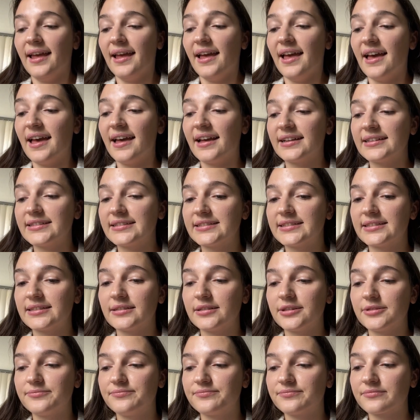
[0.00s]
And
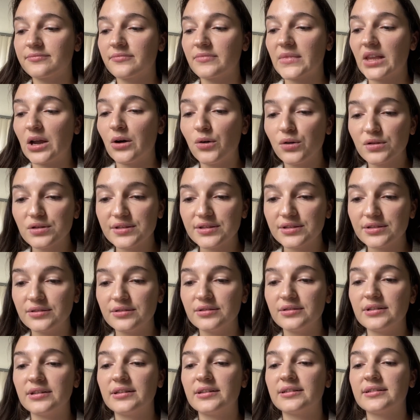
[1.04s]
also
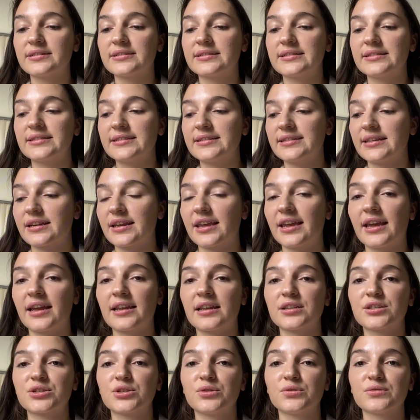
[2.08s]
this
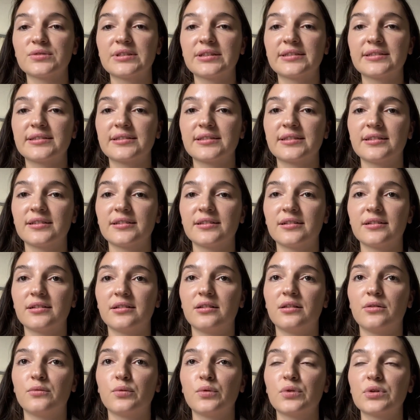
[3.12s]
arcana shows us
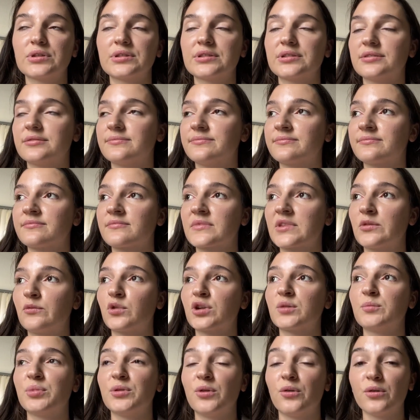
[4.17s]

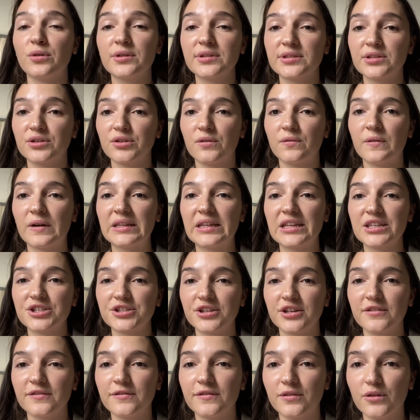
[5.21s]
what blocks your
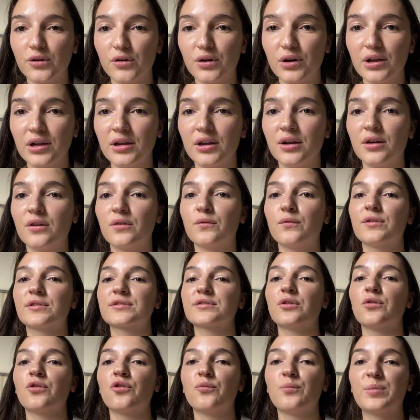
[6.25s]
financial flow, what
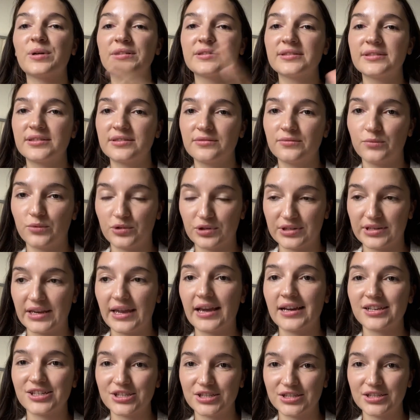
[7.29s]
opens, what
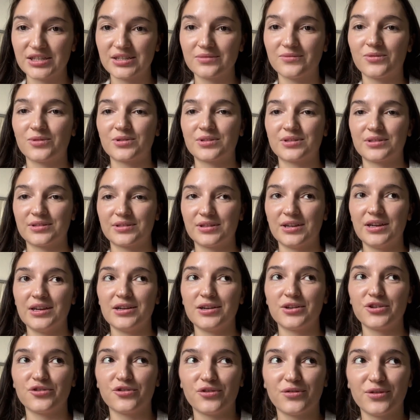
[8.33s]
actions,
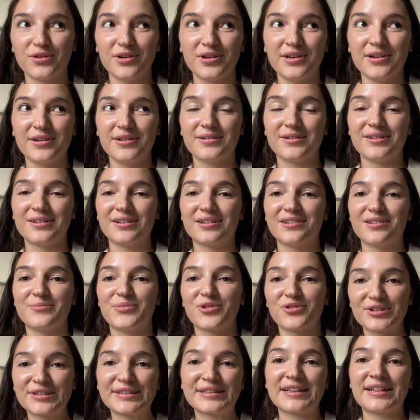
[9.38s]
your
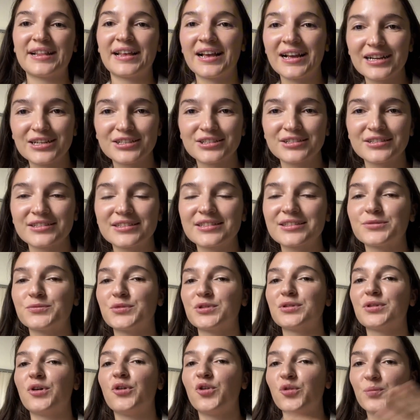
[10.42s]
personal actions
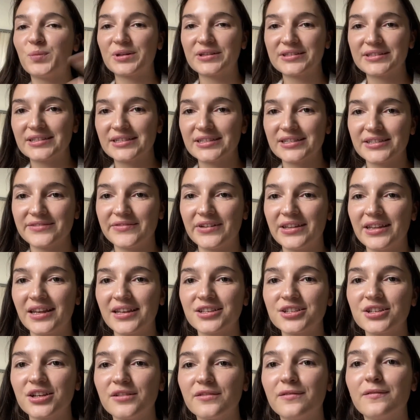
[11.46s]
will open this
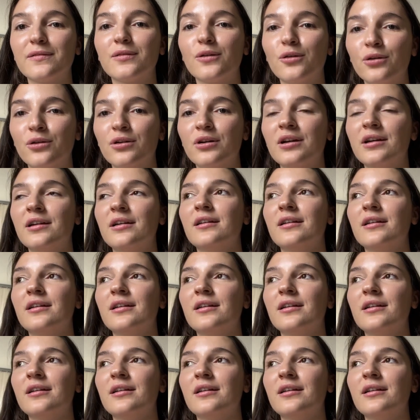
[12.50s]
financial flow,